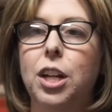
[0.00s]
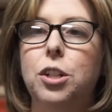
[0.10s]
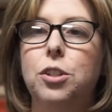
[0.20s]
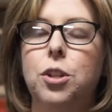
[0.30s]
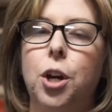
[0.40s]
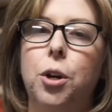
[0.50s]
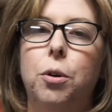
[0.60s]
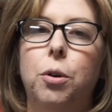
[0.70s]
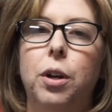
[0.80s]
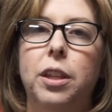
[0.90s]

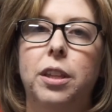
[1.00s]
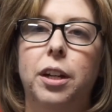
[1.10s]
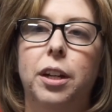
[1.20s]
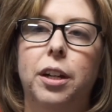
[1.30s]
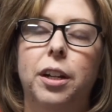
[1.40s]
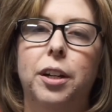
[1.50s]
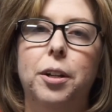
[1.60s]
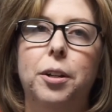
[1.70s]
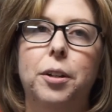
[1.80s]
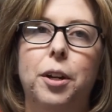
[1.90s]
So the
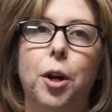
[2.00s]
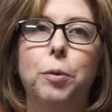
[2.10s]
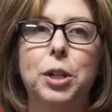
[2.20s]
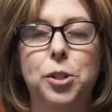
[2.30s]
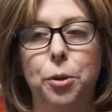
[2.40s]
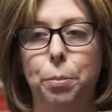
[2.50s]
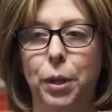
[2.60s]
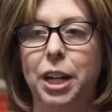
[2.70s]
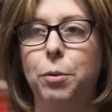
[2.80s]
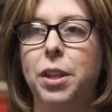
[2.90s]
original
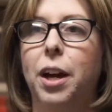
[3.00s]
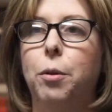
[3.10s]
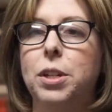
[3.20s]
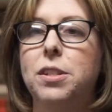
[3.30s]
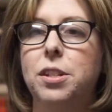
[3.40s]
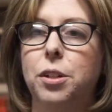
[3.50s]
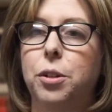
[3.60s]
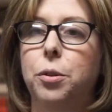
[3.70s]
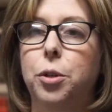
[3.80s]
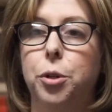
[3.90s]
plan with that was to